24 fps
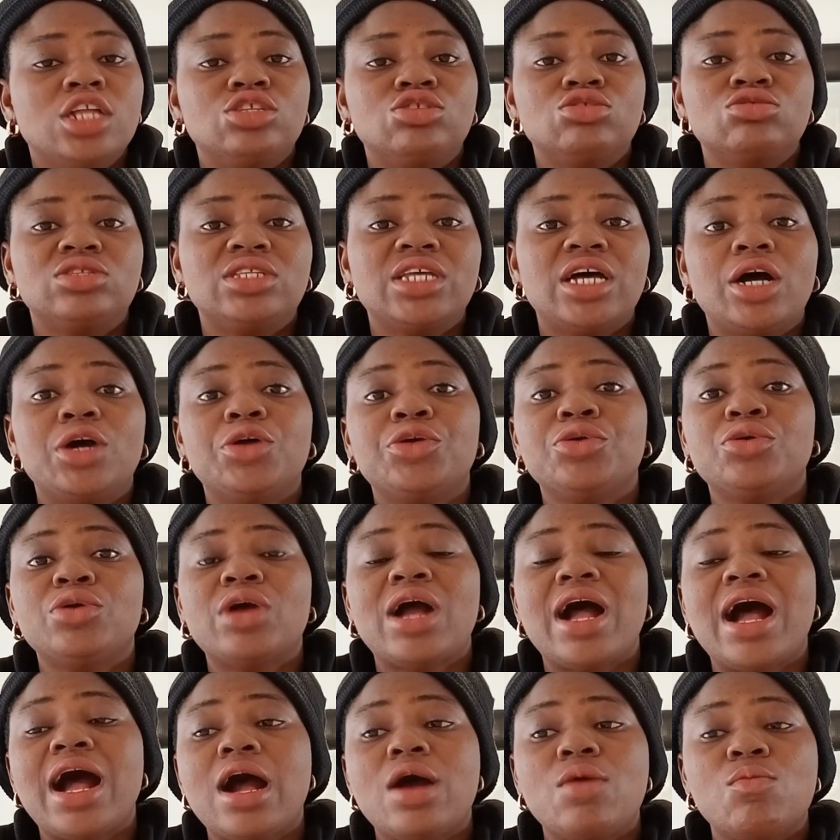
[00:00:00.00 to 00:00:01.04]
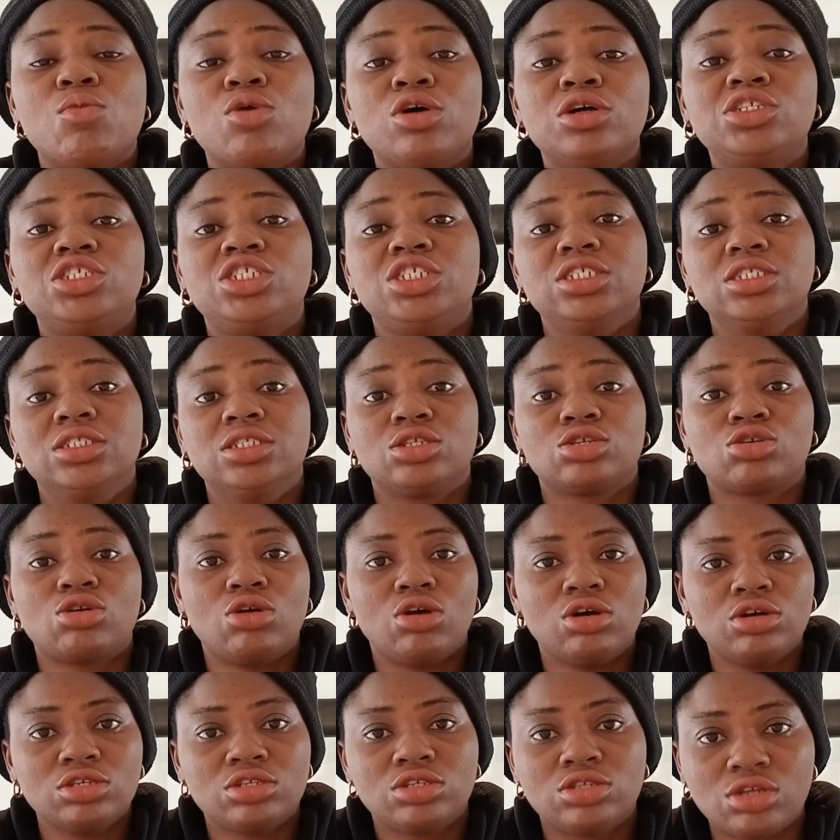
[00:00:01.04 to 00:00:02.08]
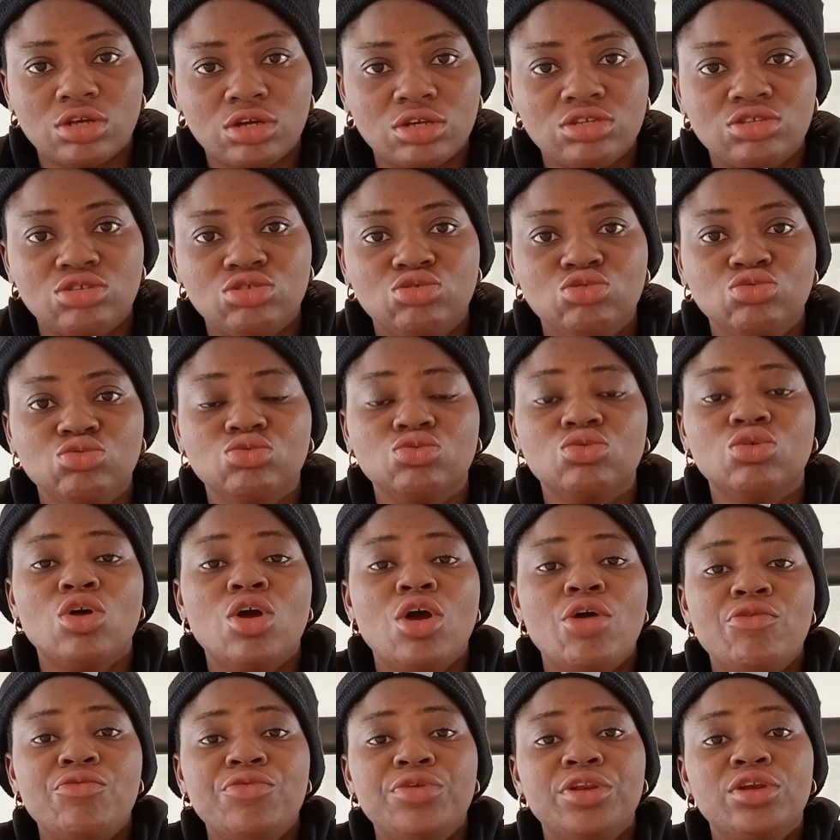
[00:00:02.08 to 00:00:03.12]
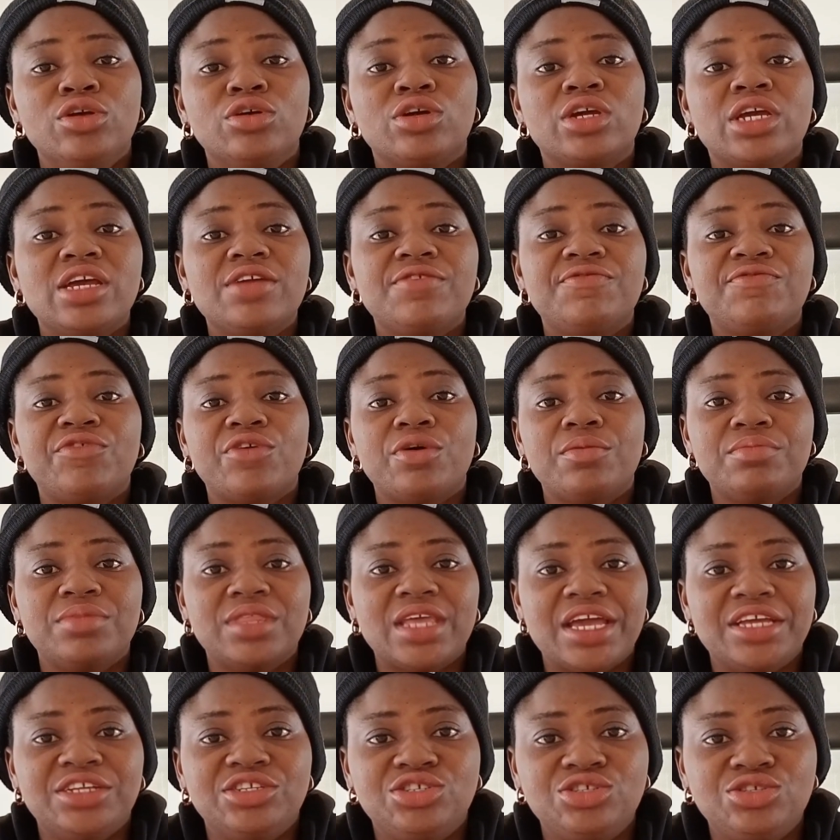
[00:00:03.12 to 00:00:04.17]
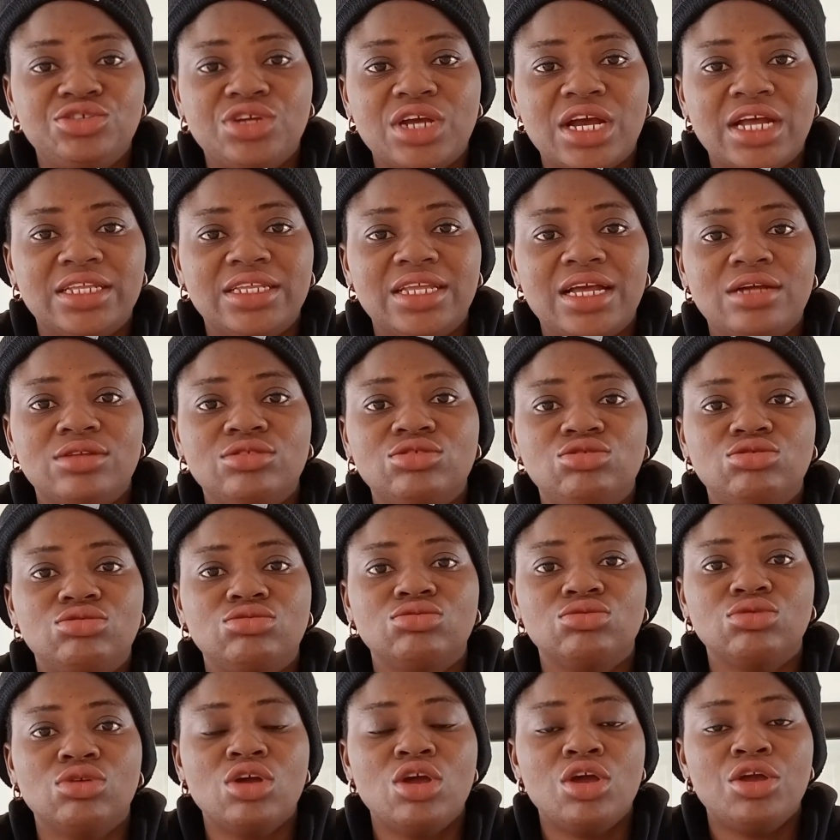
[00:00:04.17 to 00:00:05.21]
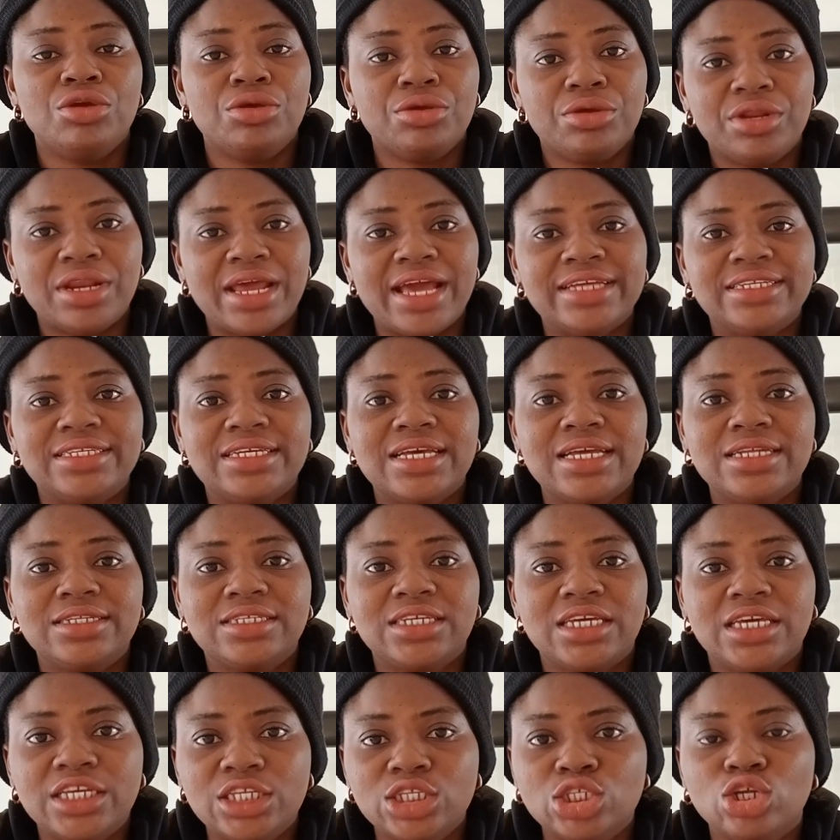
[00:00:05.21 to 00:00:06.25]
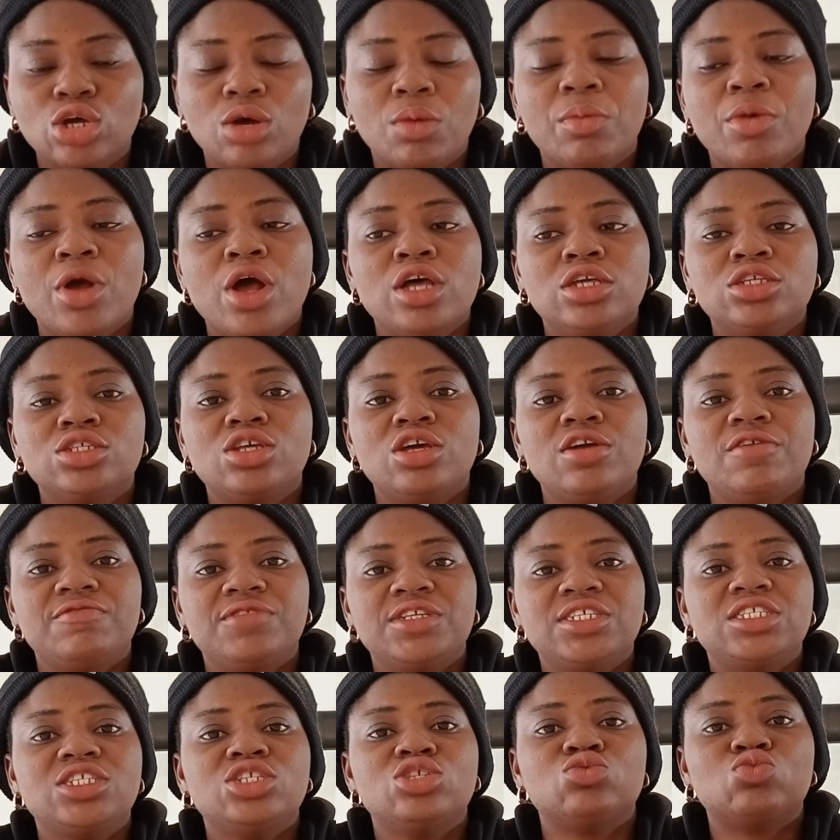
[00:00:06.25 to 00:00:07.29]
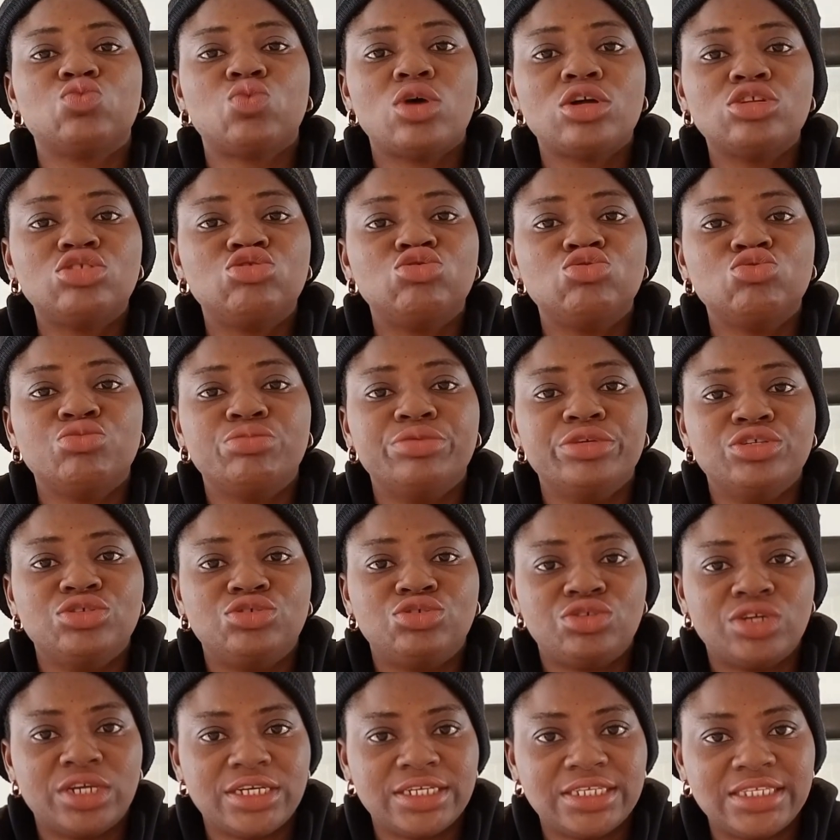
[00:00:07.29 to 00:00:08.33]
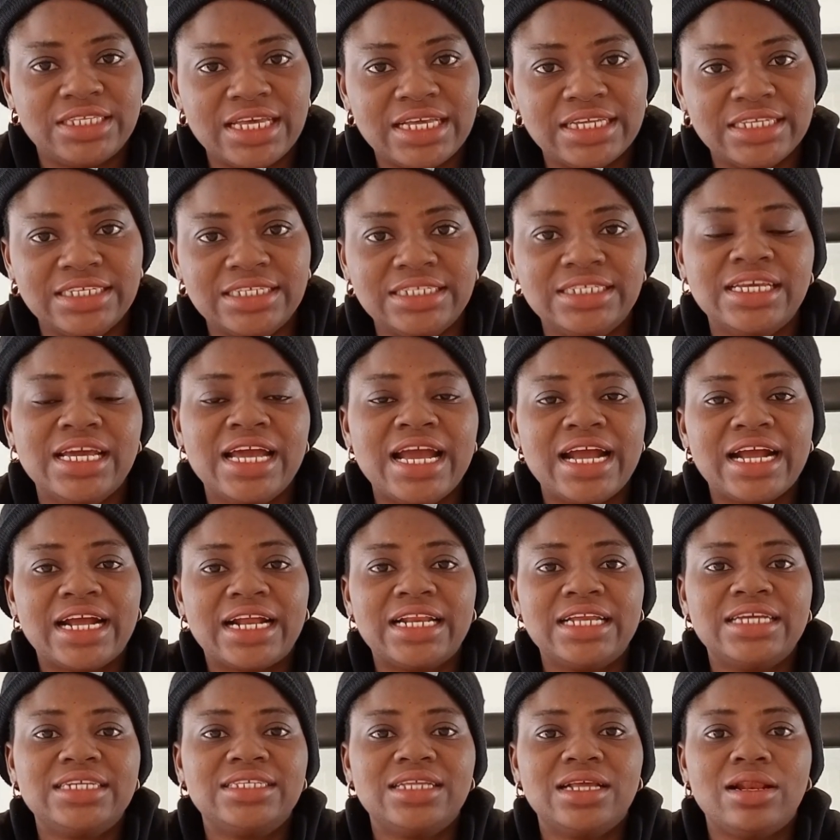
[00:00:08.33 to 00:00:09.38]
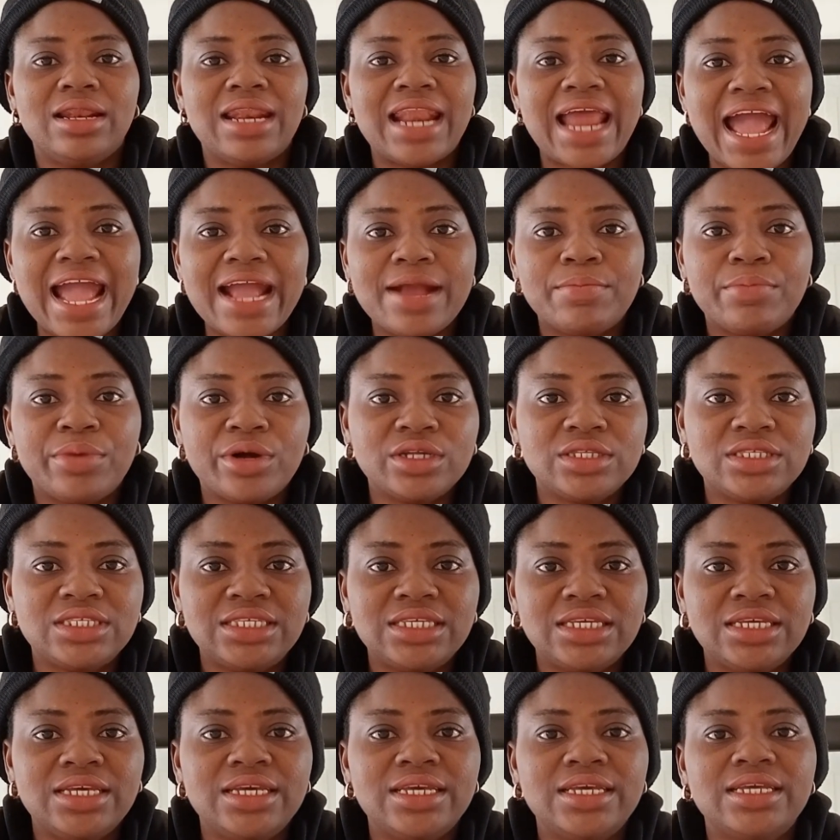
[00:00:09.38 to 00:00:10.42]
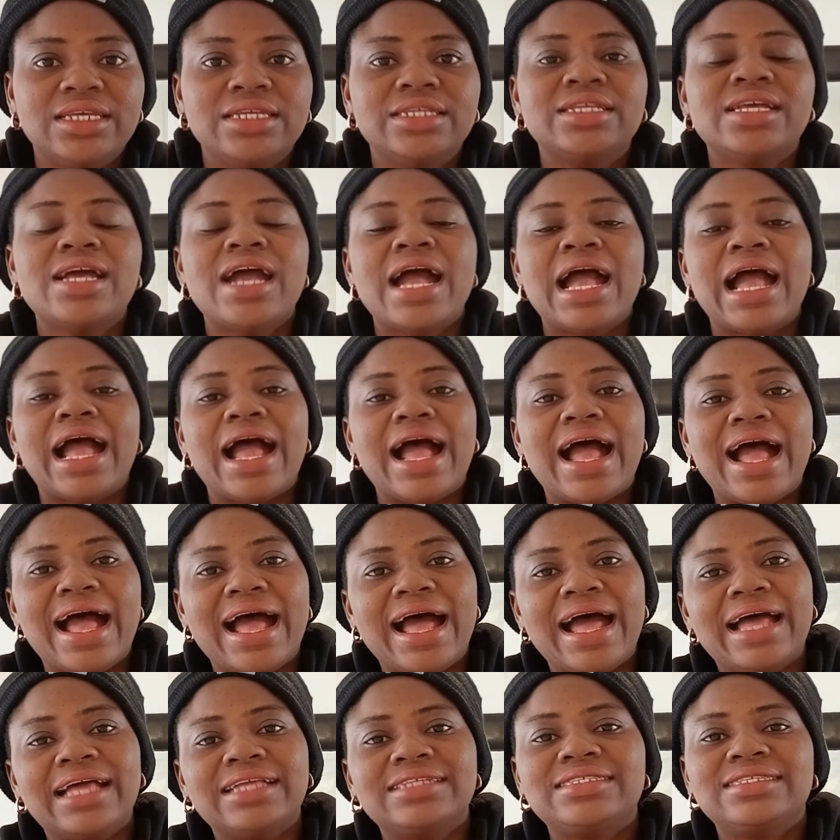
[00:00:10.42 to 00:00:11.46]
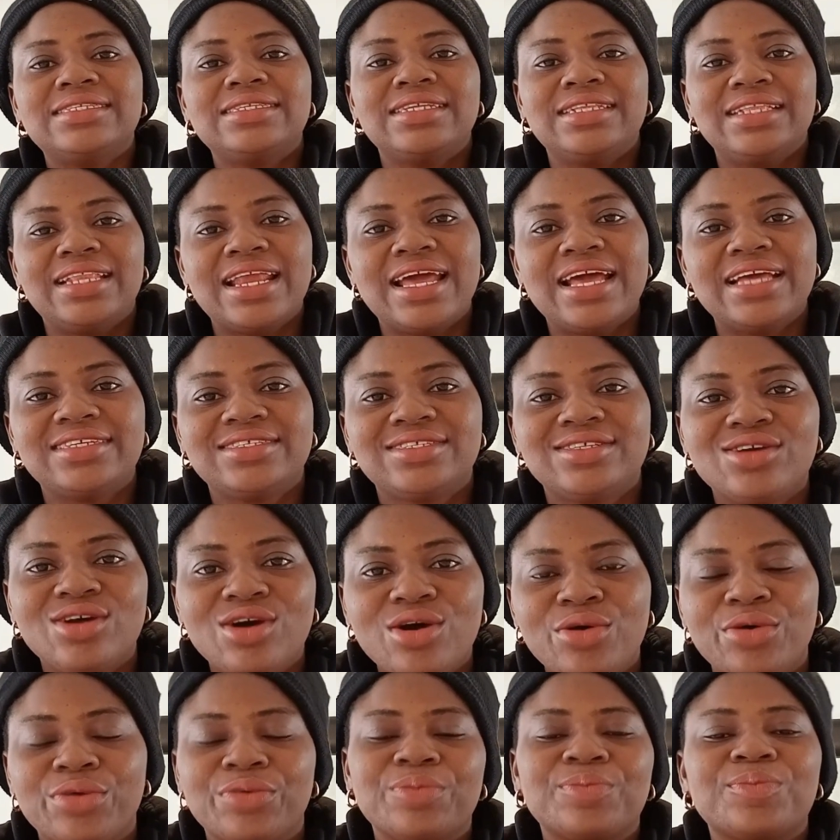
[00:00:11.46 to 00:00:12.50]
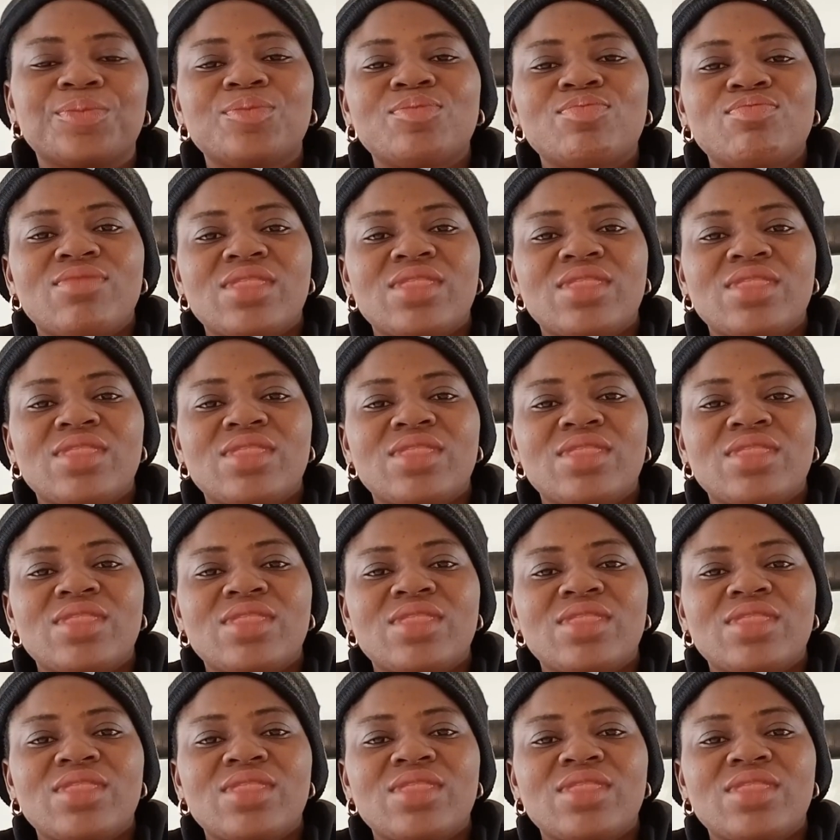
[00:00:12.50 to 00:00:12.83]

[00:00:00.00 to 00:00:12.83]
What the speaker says: to tell you how much it cost us to relocate from Nigeria down to United Kingdom. So if this is what you've been interested in, click the like button and let's go.